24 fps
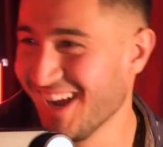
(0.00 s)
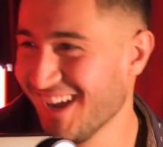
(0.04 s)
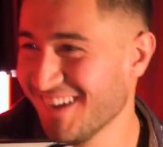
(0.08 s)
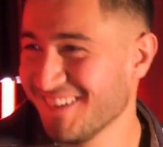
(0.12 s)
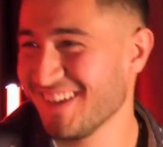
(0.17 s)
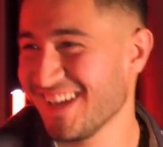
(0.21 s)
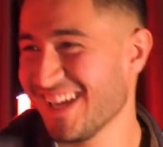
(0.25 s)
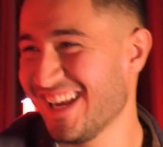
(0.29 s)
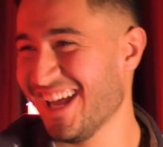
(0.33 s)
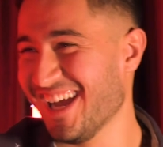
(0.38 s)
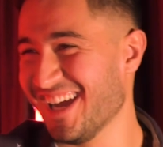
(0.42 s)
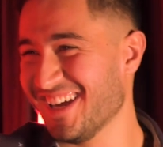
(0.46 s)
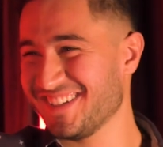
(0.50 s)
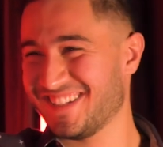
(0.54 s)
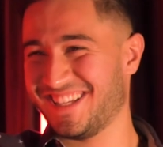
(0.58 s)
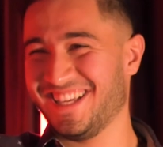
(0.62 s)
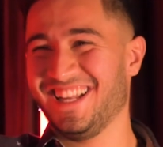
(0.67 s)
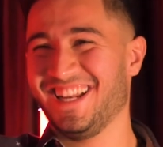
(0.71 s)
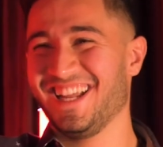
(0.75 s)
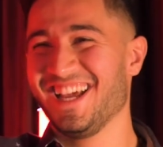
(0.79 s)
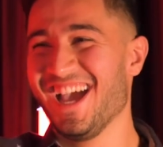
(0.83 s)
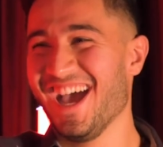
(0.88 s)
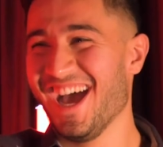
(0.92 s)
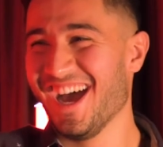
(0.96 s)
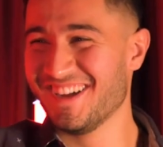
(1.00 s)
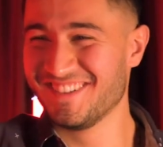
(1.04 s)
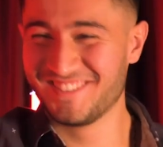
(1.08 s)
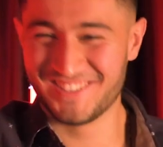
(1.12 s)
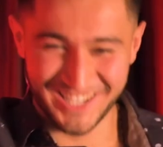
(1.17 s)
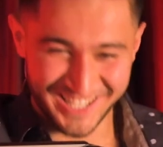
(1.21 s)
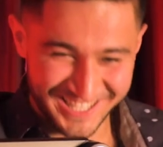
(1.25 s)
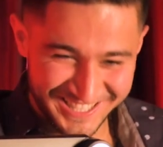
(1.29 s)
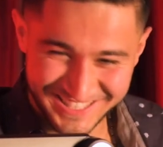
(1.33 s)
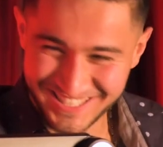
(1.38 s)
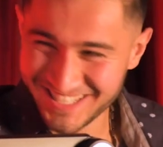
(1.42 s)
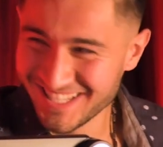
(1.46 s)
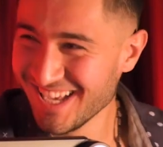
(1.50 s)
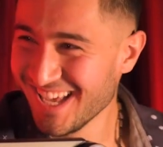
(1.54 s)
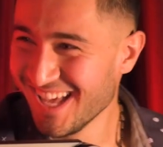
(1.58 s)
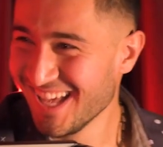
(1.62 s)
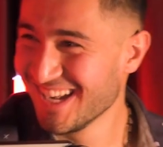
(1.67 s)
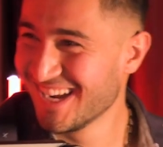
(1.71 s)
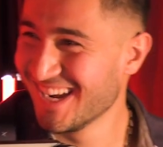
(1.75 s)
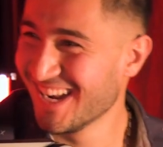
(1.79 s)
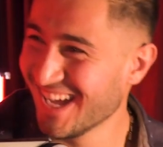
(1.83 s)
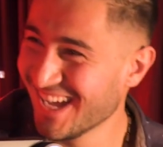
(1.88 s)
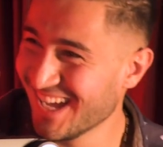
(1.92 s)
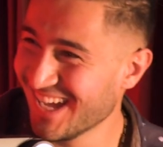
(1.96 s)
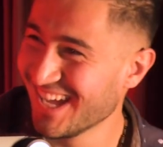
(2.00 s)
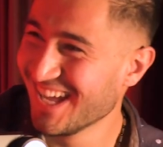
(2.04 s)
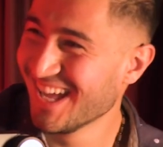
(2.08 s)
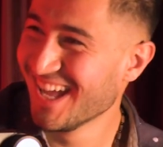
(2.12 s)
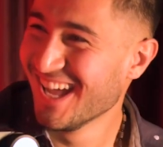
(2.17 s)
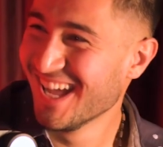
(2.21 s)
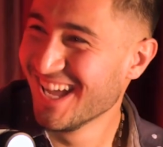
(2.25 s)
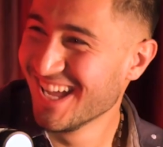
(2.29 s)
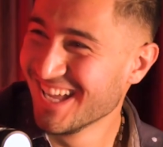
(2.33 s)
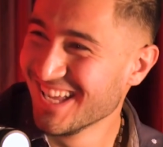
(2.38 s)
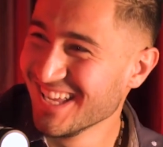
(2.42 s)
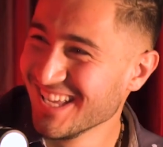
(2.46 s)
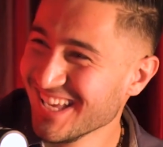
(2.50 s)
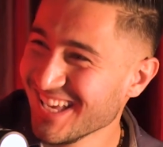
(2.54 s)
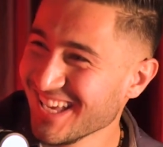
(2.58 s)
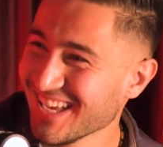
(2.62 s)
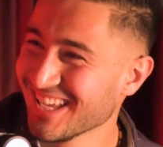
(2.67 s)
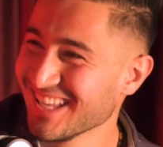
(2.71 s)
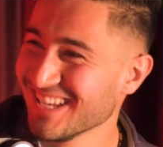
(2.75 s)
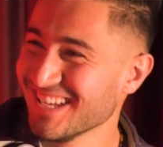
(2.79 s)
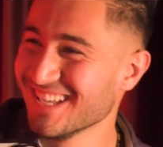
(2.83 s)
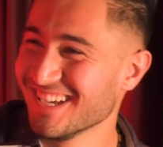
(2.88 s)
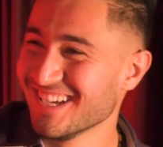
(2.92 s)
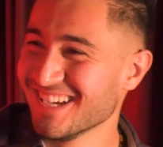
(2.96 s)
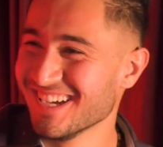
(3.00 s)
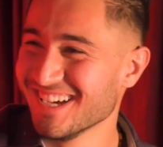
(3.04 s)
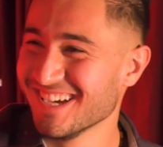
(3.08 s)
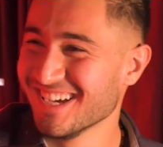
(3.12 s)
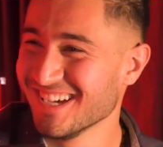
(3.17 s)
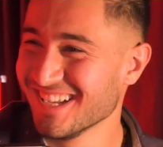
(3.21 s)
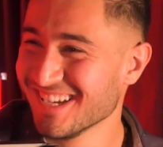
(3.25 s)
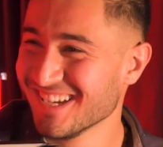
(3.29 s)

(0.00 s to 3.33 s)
I'm trying to. No, yeah, no.